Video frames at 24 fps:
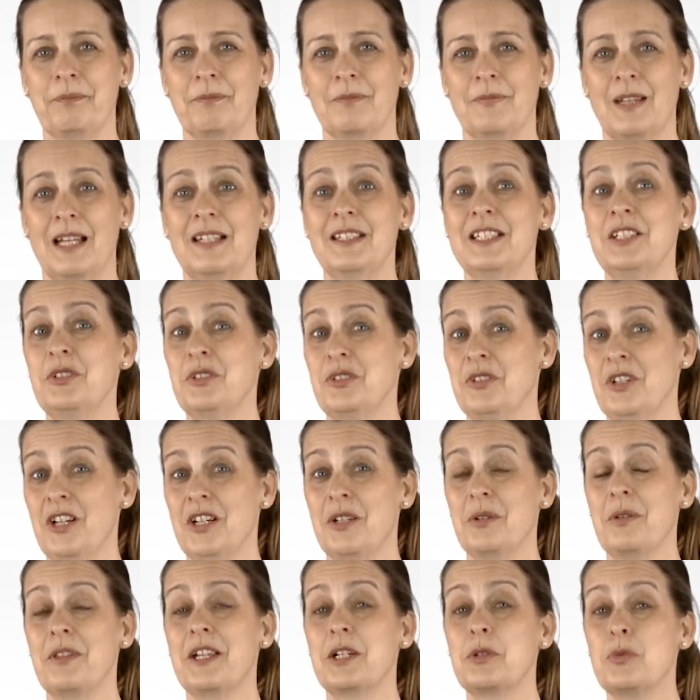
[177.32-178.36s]
And did you
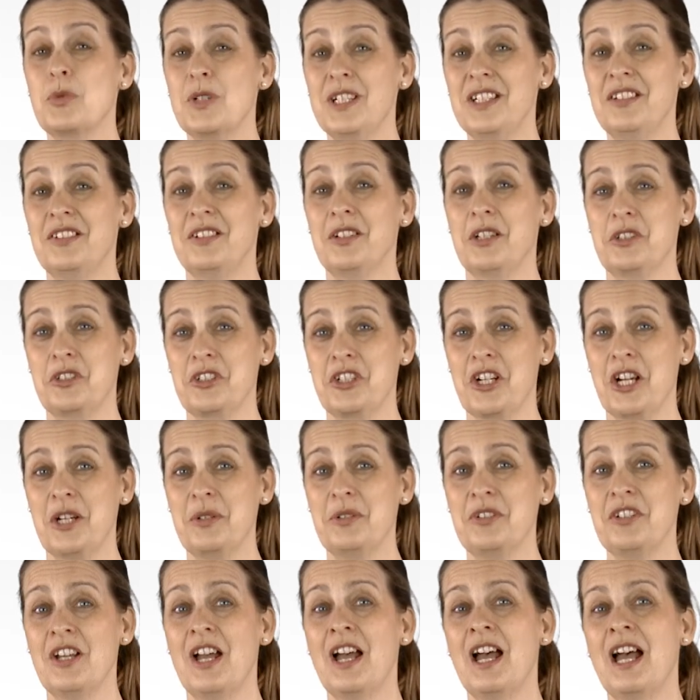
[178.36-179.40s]
know that research
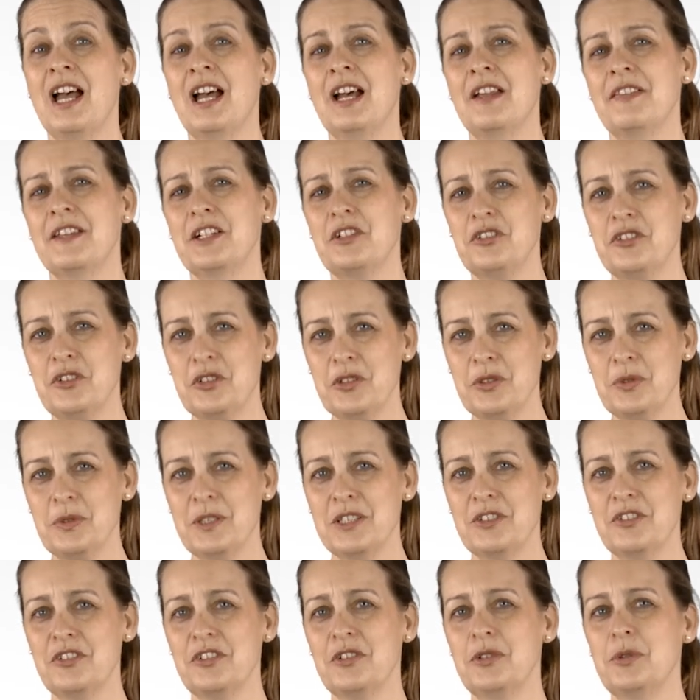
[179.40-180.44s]
shows that
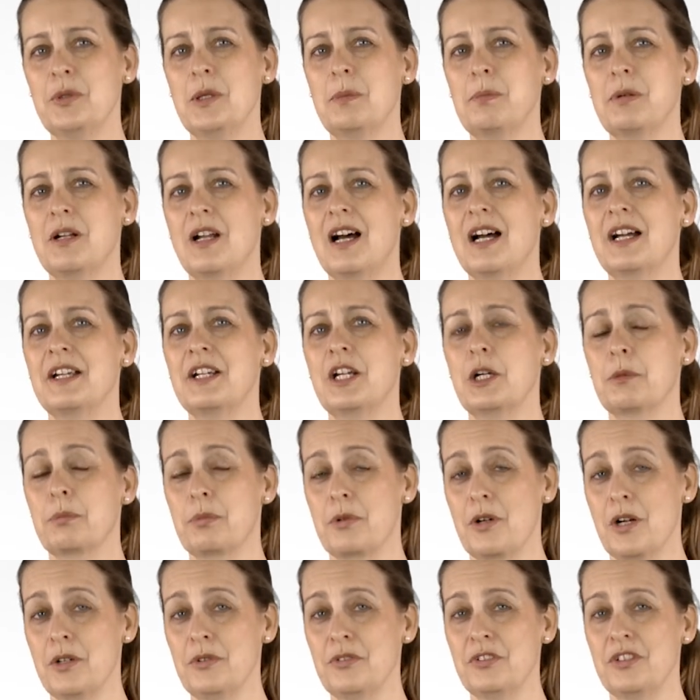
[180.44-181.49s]
students who apply a
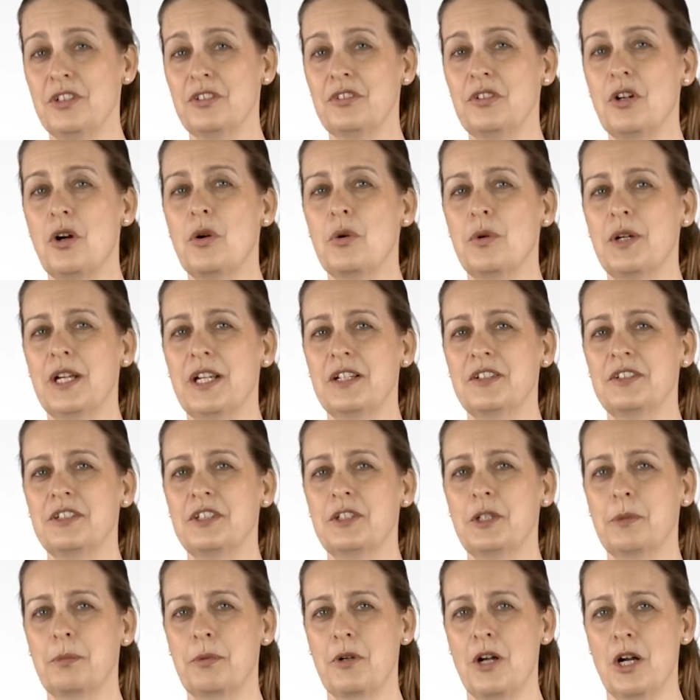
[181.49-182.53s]

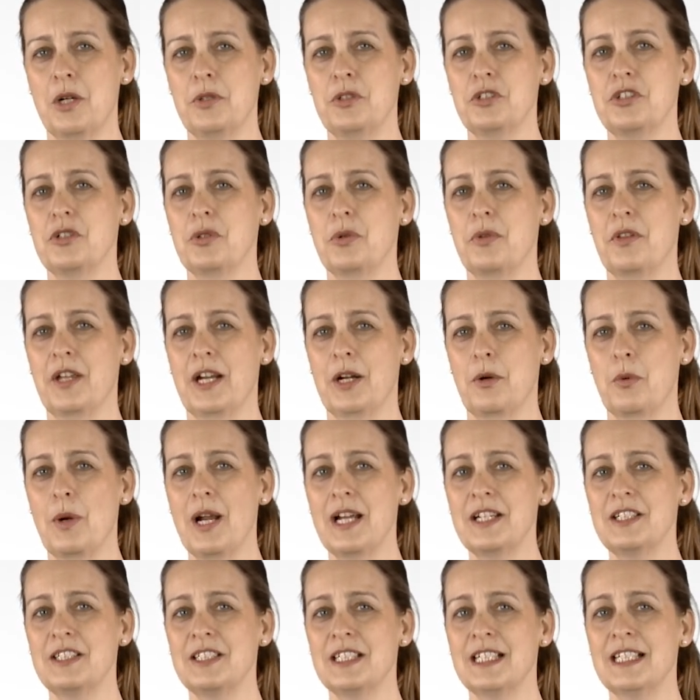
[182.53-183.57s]
process-oriented approach to their
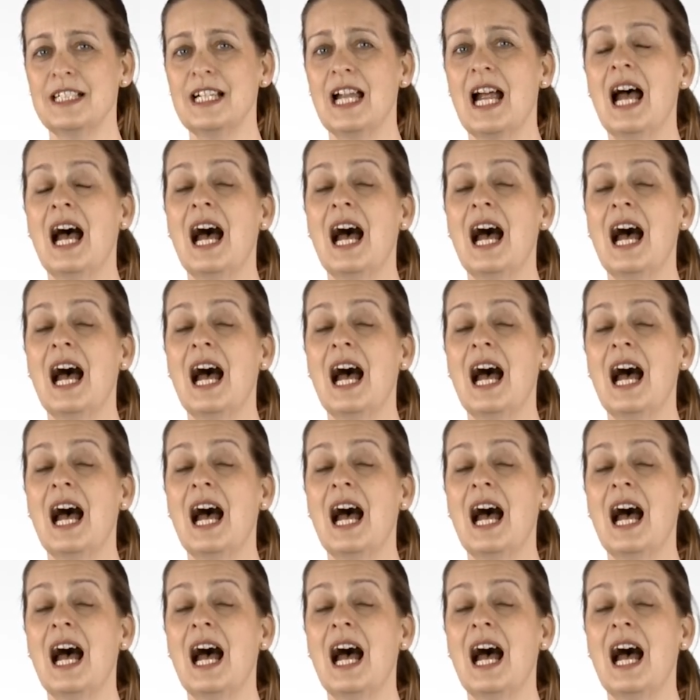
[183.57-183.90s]
writing